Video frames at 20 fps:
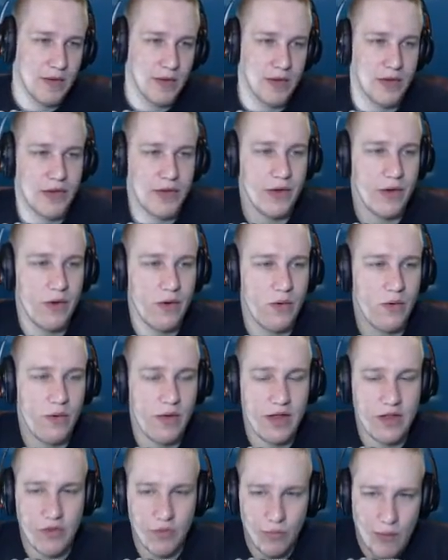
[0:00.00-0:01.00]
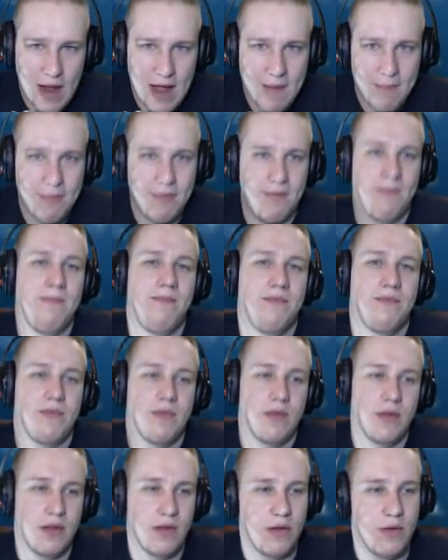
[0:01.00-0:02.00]
So it's a ramp.
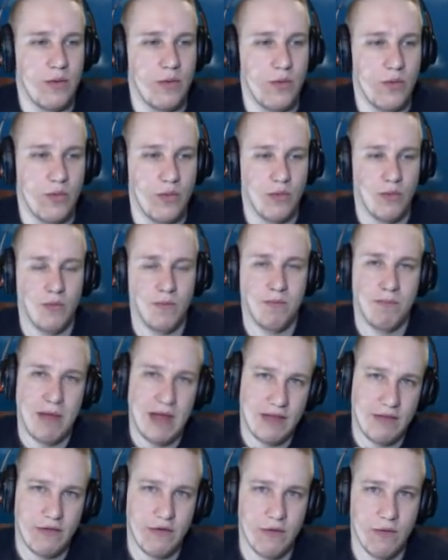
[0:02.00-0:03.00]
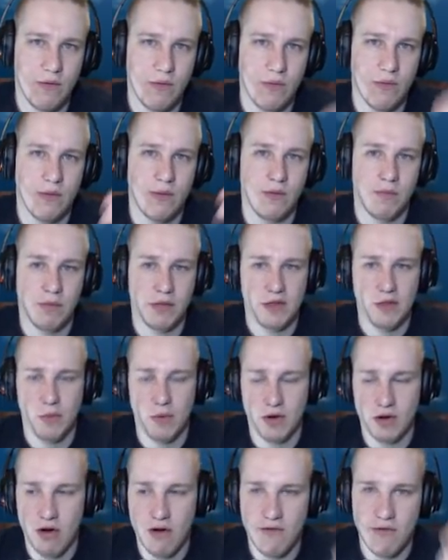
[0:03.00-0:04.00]
You pay 2, place
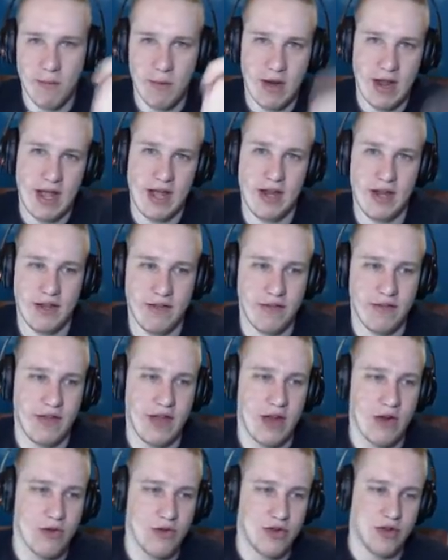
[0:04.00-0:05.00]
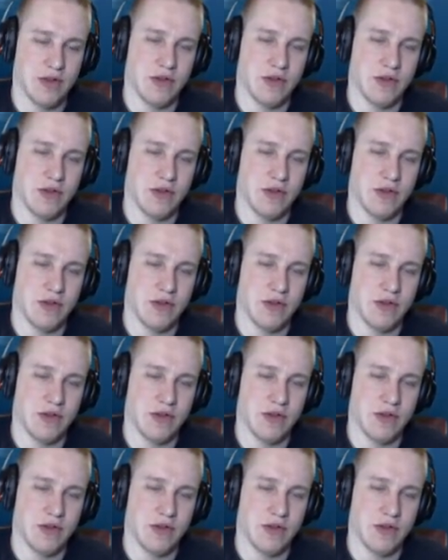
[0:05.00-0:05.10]
1 card from your hand into the energy.